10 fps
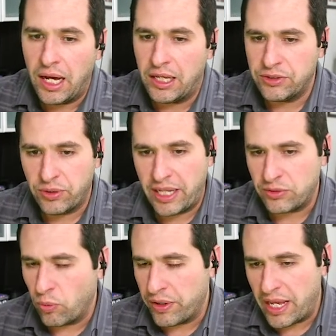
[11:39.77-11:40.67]
uh, so
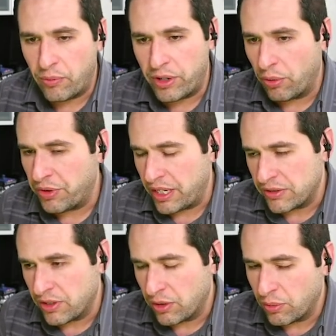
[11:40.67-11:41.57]
that's one that we don't think
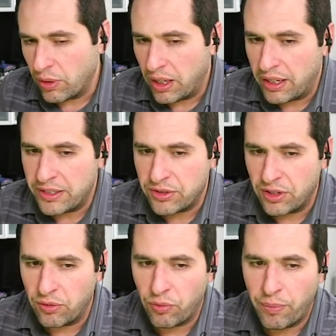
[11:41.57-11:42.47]
is going to uh, is
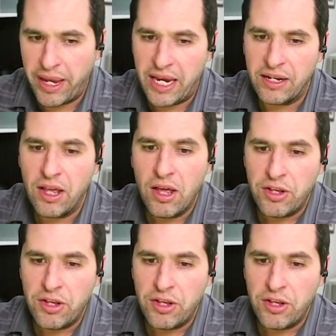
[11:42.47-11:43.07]
going to remain.